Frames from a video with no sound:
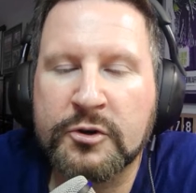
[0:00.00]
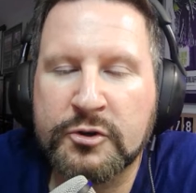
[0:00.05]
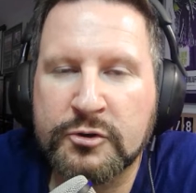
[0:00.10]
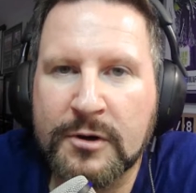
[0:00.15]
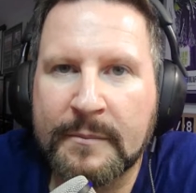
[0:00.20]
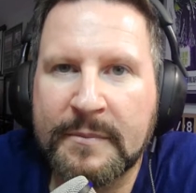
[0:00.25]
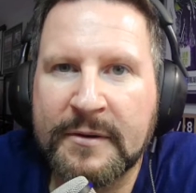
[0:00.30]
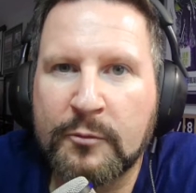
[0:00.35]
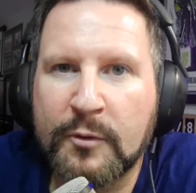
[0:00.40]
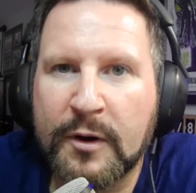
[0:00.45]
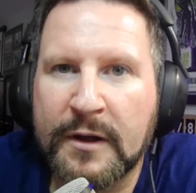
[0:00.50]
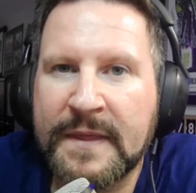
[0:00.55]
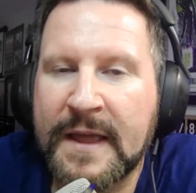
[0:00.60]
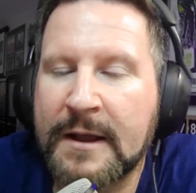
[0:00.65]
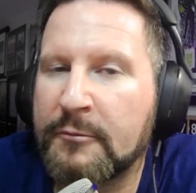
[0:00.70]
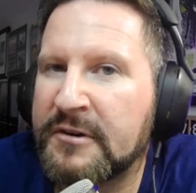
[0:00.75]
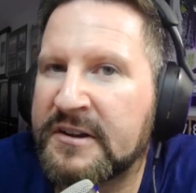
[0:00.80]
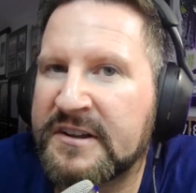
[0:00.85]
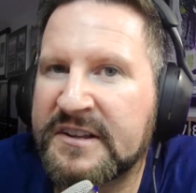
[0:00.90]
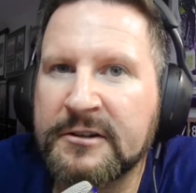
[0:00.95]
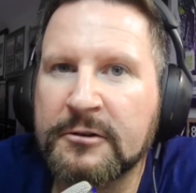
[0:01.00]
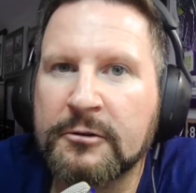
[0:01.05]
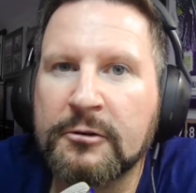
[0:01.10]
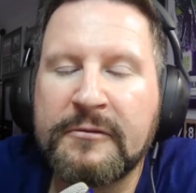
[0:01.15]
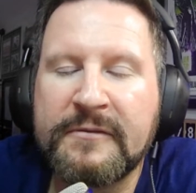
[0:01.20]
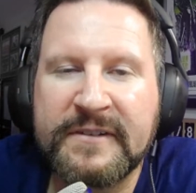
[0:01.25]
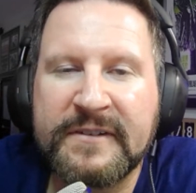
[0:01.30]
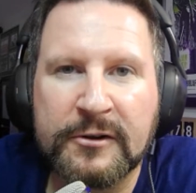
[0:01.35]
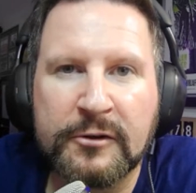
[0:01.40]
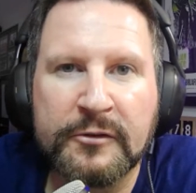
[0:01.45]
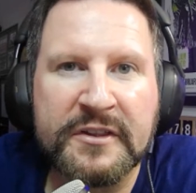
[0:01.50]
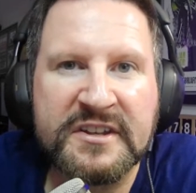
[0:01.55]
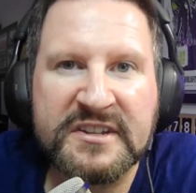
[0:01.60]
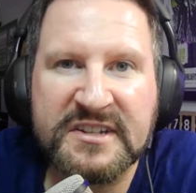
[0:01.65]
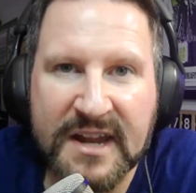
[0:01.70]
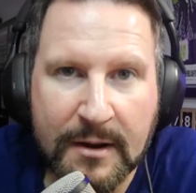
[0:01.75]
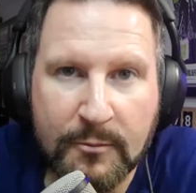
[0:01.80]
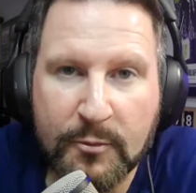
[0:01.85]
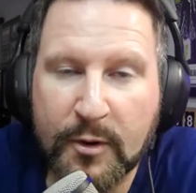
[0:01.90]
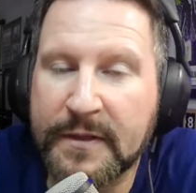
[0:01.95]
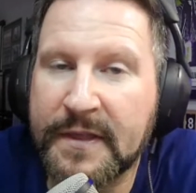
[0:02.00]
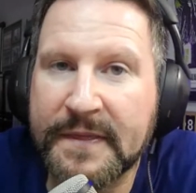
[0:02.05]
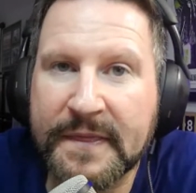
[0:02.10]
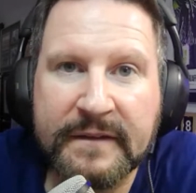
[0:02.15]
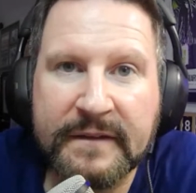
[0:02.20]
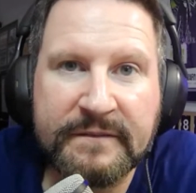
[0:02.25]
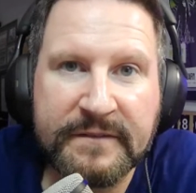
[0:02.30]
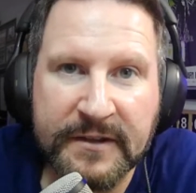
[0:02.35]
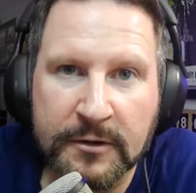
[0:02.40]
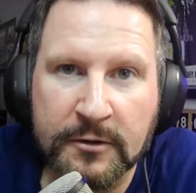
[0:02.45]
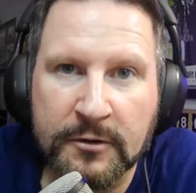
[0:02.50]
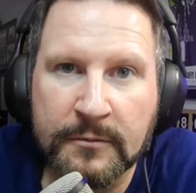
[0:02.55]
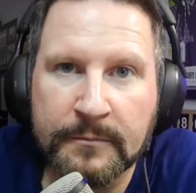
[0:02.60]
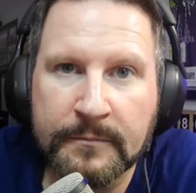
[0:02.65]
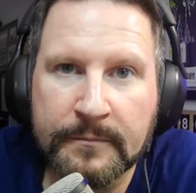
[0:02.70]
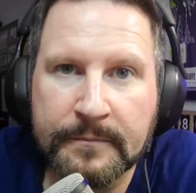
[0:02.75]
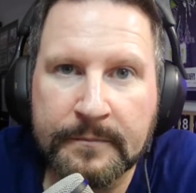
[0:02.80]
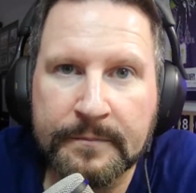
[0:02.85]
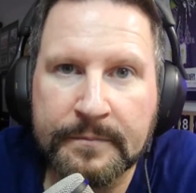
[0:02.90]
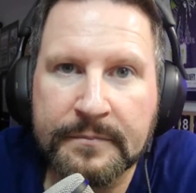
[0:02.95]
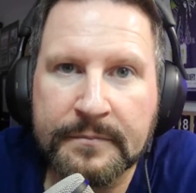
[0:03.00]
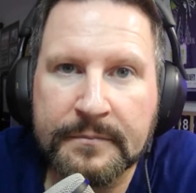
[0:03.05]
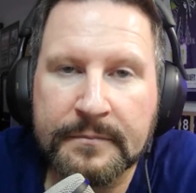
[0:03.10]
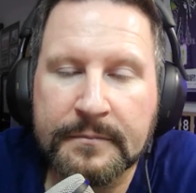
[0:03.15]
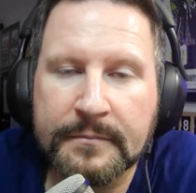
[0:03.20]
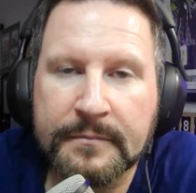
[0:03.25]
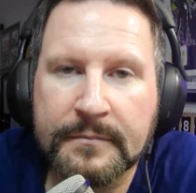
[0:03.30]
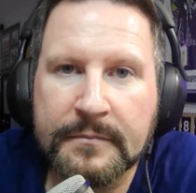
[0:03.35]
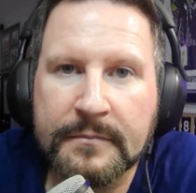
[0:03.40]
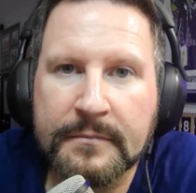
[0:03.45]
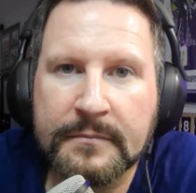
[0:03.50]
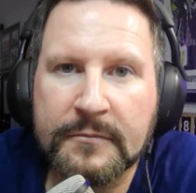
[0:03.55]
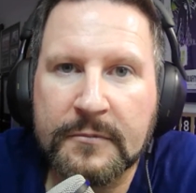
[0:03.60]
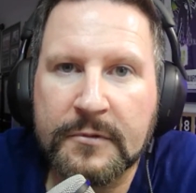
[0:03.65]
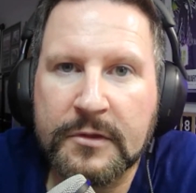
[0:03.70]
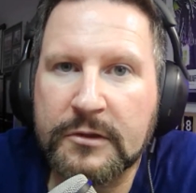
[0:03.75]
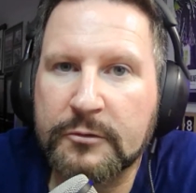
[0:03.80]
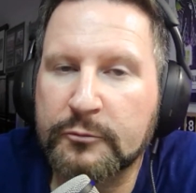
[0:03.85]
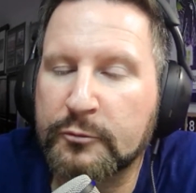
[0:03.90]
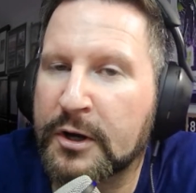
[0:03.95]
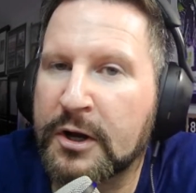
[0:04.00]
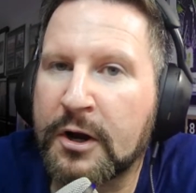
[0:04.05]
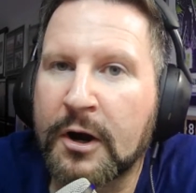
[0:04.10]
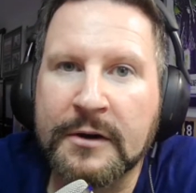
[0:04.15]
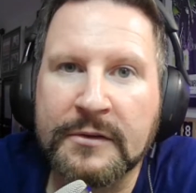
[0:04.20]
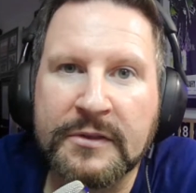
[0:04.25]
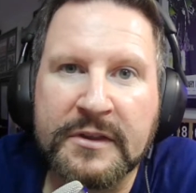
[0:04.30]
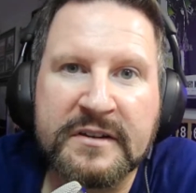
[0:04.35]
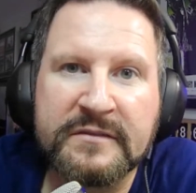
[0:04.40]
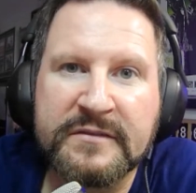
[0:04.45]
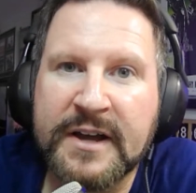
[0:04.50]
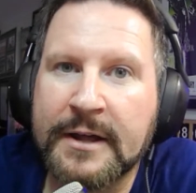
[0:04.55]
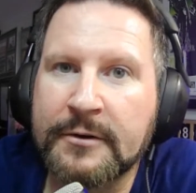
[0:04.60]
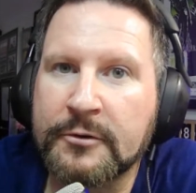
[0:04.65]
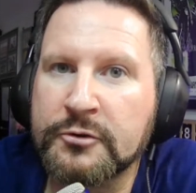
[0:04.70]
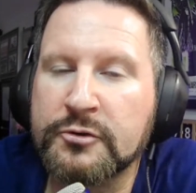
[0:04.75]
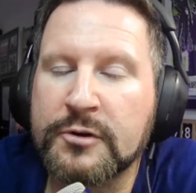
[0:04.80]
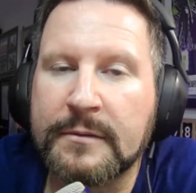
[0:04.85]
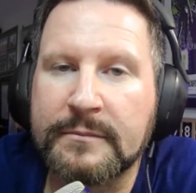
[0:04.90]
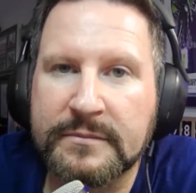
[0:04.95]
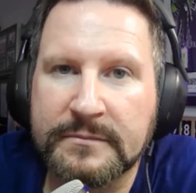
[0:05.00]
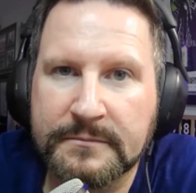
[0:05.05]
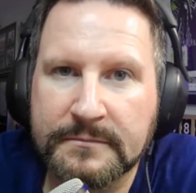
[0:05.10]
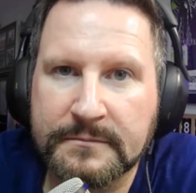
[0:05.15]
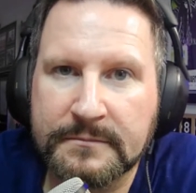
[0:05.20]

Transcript: Trump had won, they would still feel the same way that they feel regardless of Donald Trump.